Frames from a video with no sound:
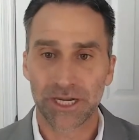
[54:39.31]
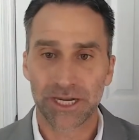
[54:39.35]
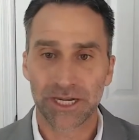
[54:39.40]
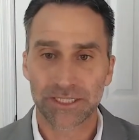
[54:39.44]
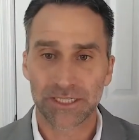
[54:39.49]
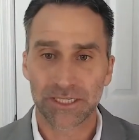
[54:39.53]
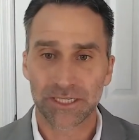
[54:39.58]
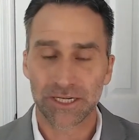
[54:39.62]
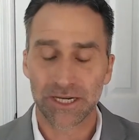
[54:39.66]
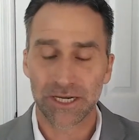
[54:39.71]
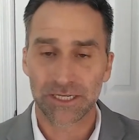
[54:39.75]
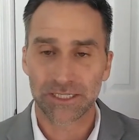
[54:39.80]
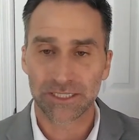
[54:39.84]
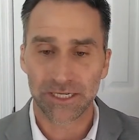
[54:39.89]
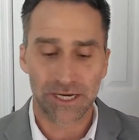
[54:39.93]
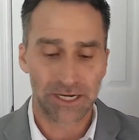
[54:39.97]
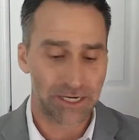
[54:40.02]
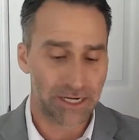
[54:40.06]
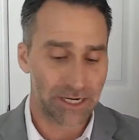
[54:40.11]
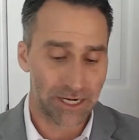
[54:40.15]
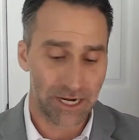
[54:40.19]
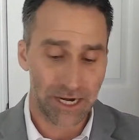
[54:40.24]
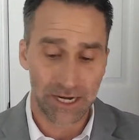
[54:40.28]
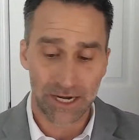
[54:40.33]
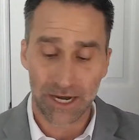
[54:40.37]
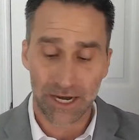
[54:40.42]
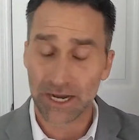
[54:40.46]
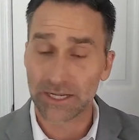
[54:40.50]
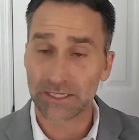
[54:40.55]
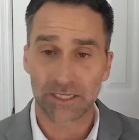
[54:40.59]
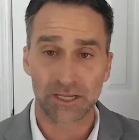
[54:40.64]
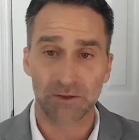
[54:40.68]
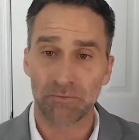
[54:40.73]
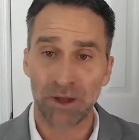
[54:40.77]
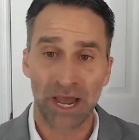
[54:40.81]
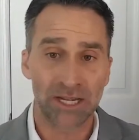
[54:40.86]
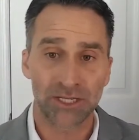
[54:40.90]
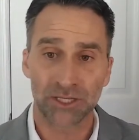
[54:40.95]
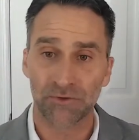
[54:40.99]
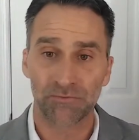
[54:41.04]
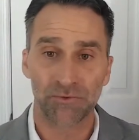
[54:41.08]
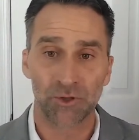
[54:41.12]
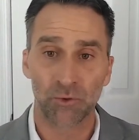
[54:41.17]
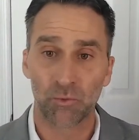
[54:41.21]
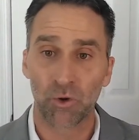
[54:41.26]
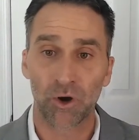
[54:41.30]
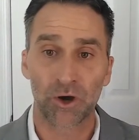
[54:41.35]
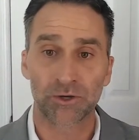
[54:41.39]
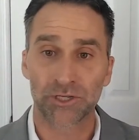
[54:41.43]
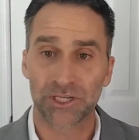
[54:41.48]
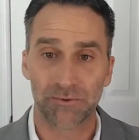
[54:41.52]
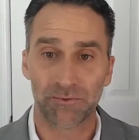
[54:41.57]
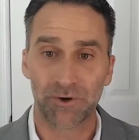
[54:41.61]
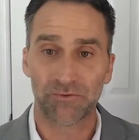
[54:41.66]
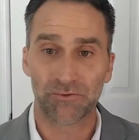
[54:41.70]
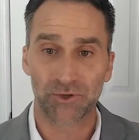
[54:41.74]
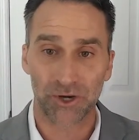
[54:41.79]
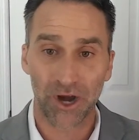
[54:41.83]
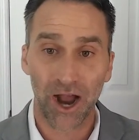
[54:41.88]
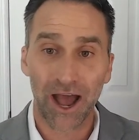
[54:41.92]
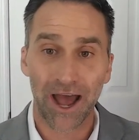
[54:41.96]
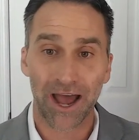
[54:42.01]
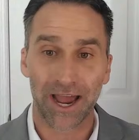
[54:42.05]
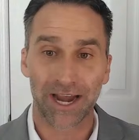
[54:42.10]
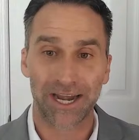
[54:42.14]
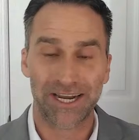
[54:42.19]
It's the best of the worst that we've tried.